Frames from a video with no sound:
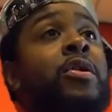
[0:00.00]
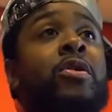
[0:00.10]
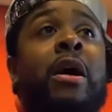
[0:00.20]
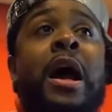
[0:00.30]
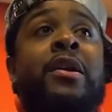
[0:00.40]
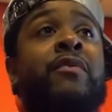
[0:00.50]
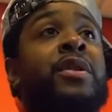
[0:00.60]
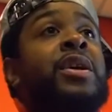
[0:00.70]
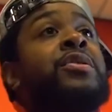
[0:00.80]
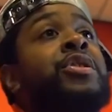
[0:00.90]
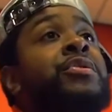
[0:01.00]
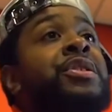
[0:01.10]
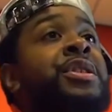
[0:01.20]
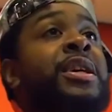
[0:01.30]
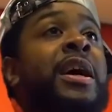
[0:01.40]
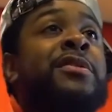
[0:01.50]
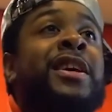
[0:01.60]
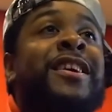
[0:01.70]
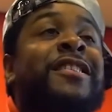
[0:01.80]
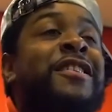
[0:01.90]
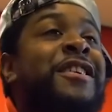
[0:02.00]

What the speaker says: I had to really hit the streets and get out there and